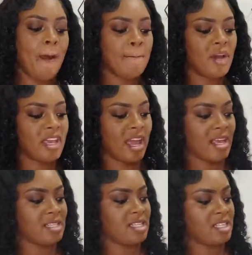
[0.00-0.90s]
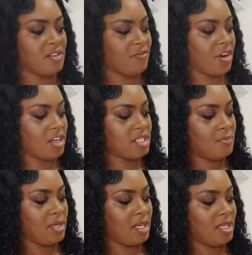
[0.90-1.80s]
But yeah, guys, this is the first
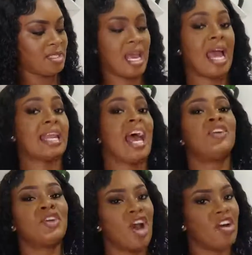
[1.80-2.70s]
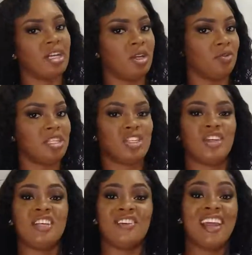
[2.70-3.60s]
piece, and I know you already love it, so
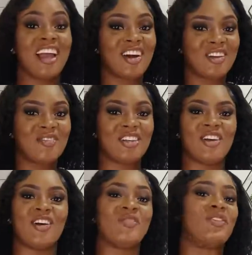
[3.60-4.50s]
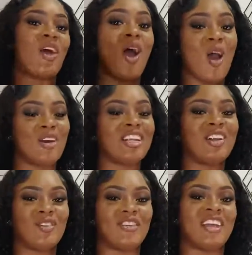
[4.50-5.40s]
leave a like on the video if you're already
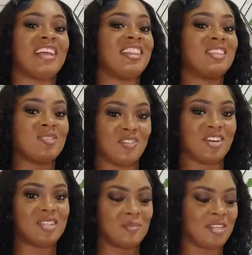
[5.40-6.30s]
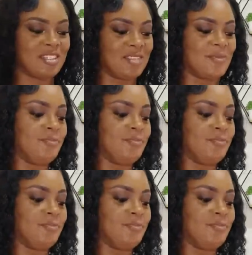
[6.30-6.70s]
loving this first piece.